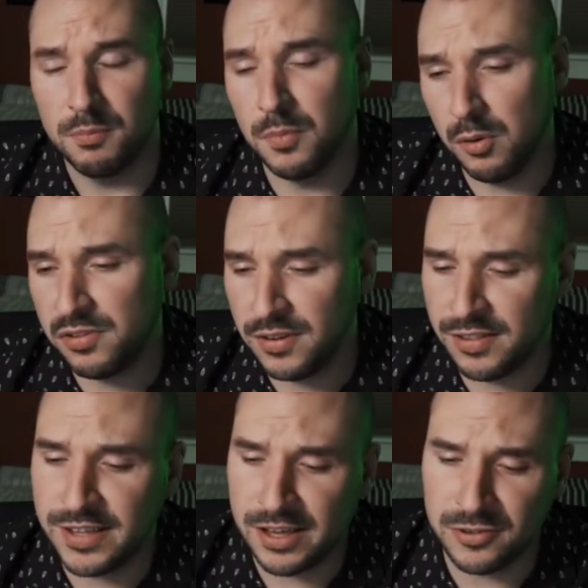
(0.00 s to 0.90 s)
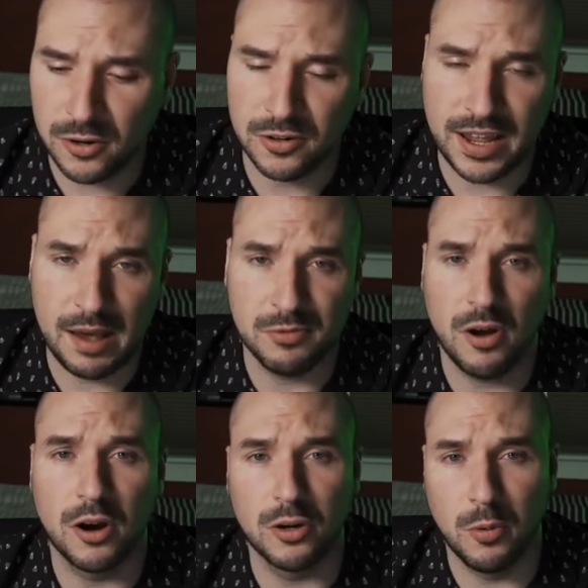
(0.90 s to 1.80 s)
Most of these Kickstarter games
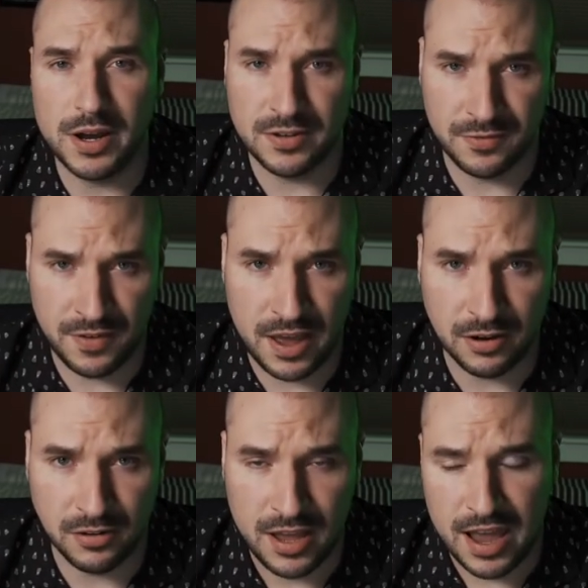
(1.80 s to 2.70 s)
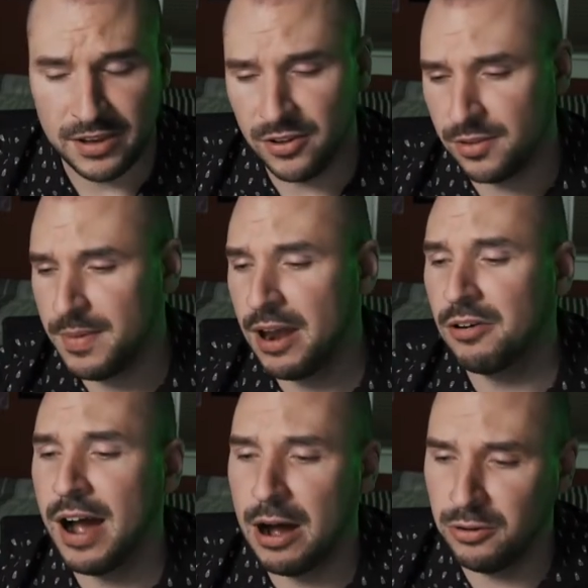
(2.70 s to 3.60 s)
are going to fail. It doesn't
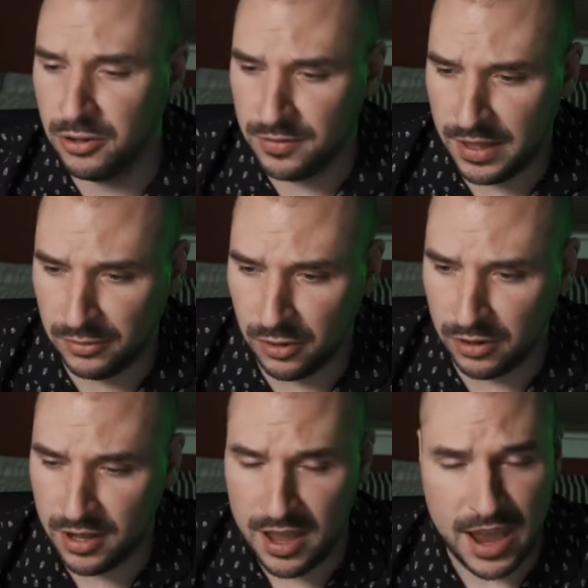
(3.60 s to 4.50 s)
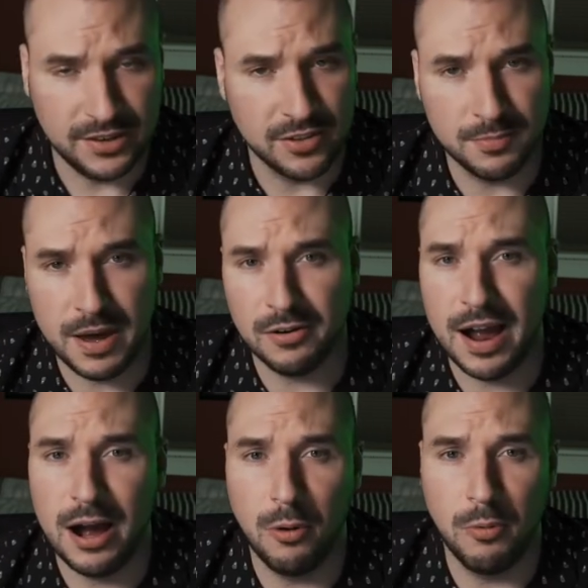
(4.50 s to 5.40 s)
matter how good they look. It doesn't matter
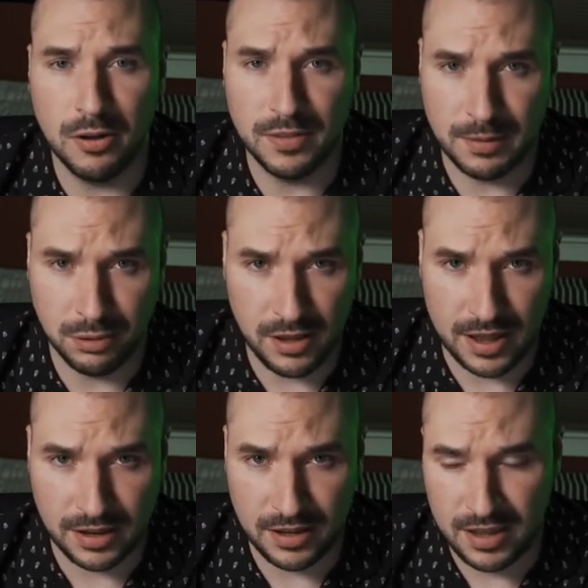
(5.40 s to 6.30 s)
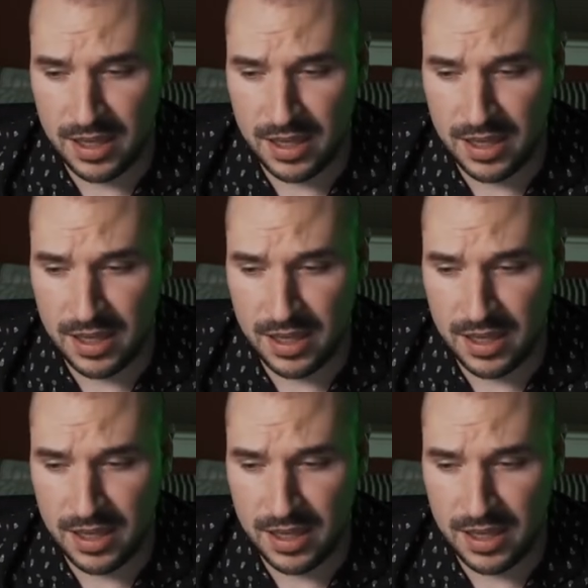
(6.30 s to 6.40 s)
how well they play.